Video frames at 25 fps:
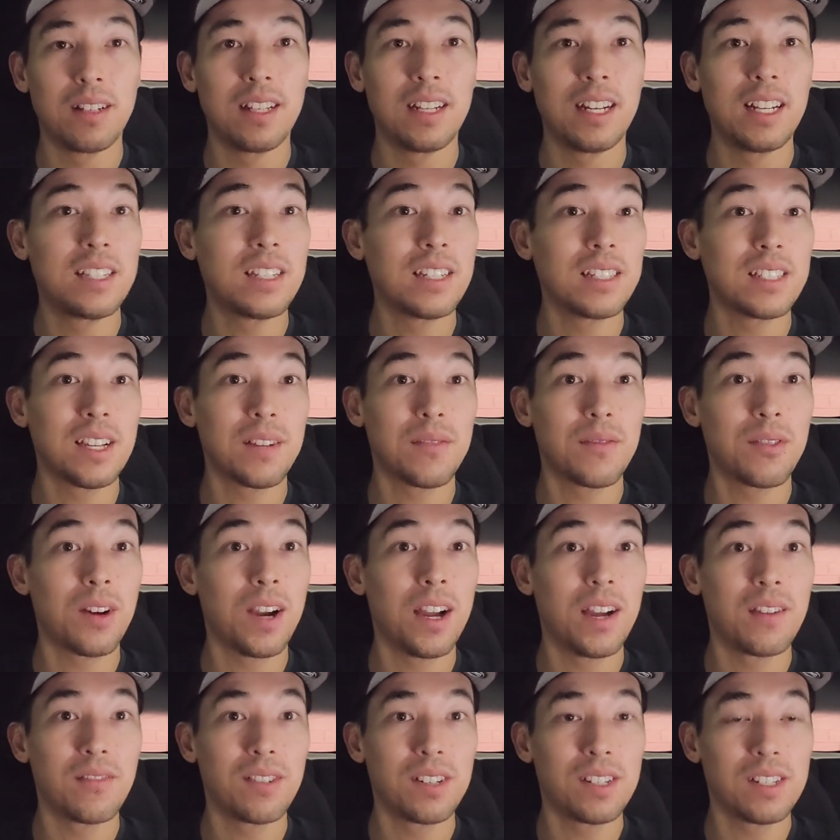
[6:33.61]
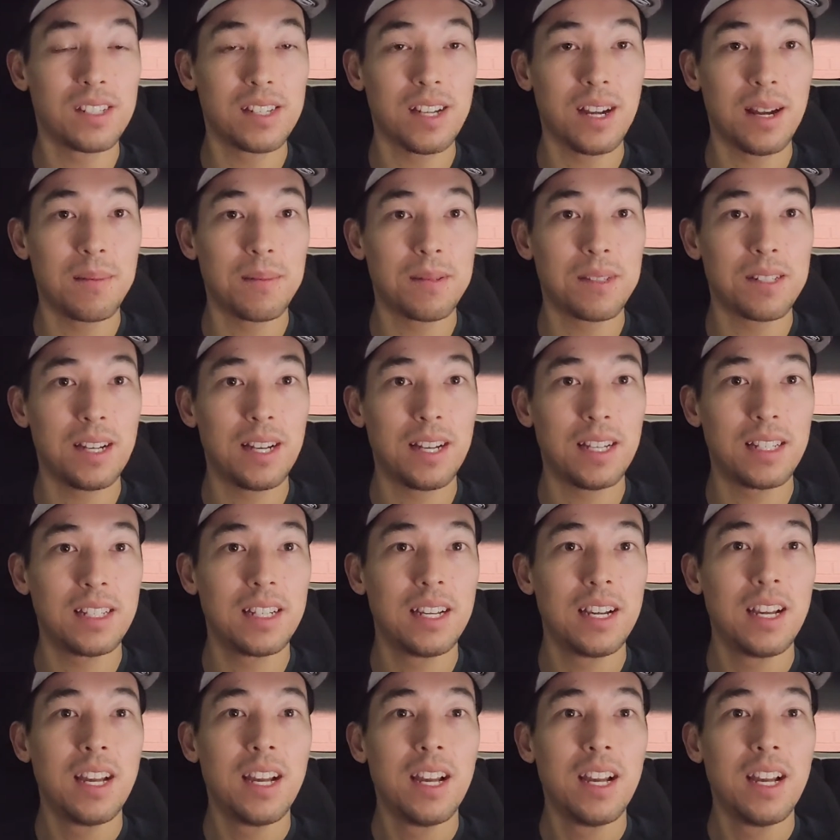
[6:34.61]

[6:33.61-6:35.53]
And it does that for every stop sign.